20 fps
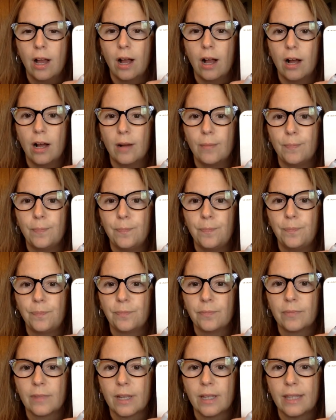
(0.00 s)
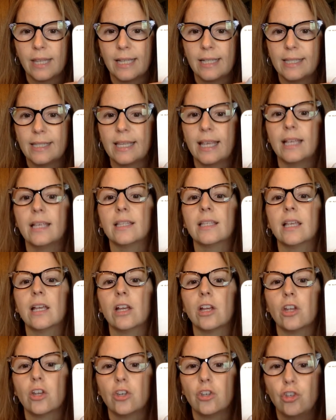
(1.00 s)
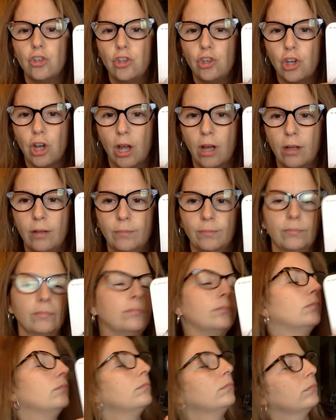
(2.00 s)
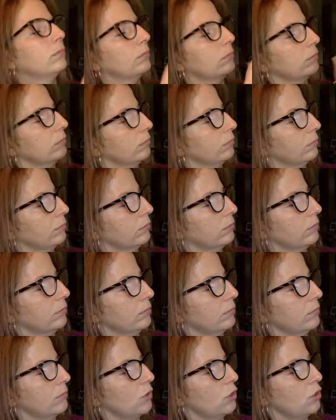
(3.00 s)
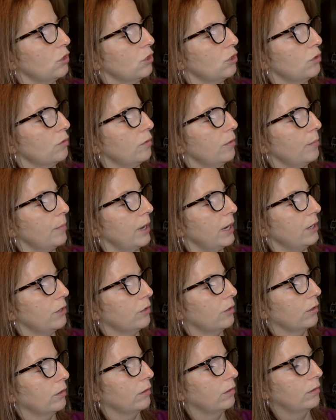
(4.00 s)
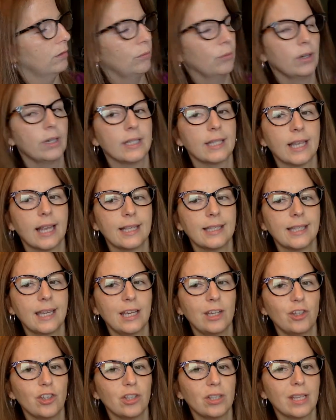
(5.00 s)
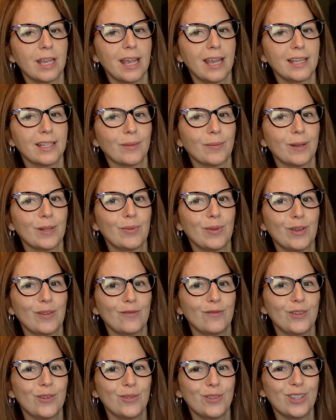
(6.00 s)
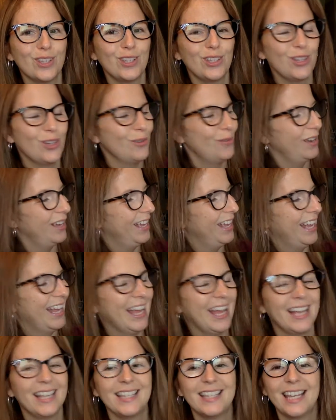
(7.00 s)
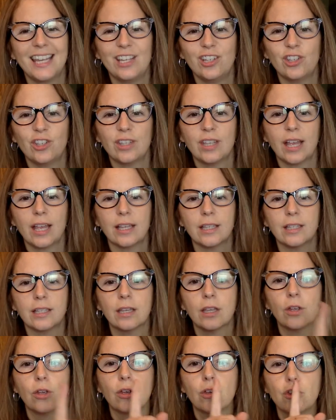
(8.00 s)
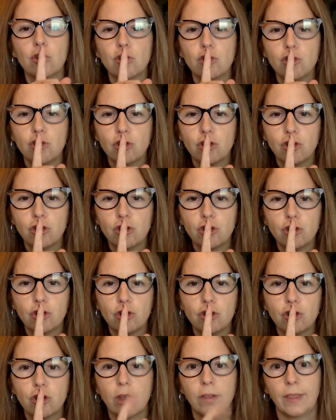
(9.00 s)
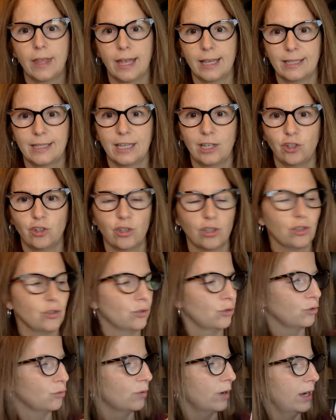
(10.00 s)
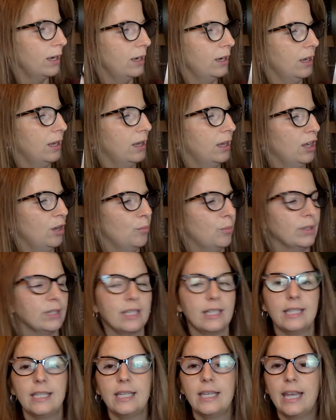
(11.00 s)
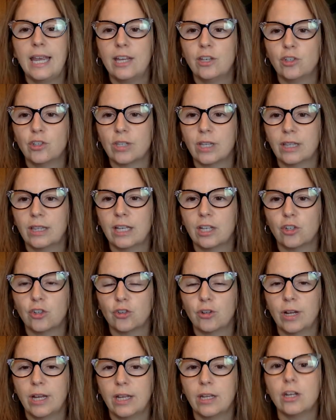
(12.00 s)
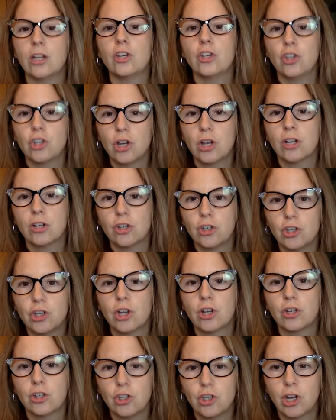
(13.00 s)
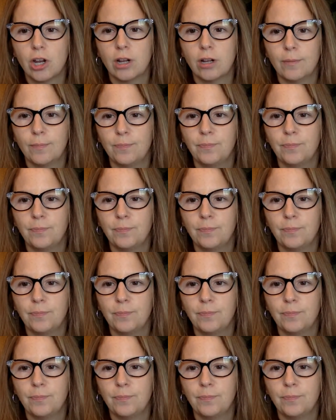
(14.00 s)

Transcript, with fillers: um, that says ch. Just as a reminder, what does SH say? Sometimes we confuse the two. SH says, shh, SH sisters, right? But CH is like that train, ch, ch, ch,